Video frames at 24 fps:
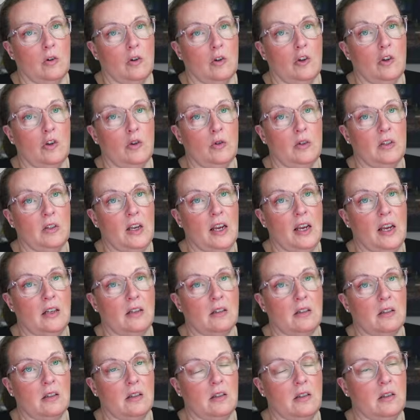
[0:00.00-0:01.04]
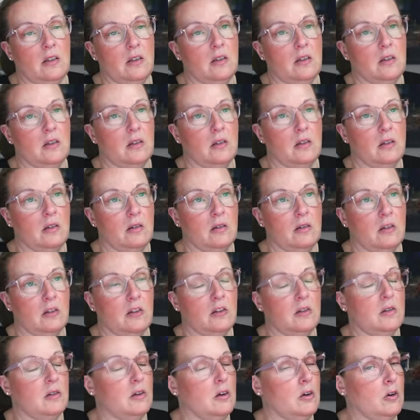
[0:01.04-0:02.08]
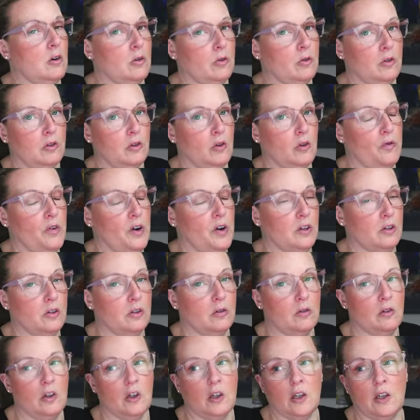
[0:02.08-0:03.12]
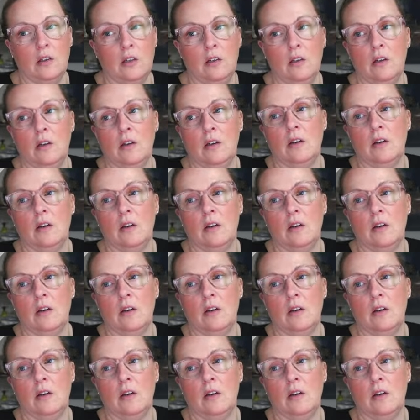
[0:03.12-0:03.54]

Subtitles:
use cases. So far, so good.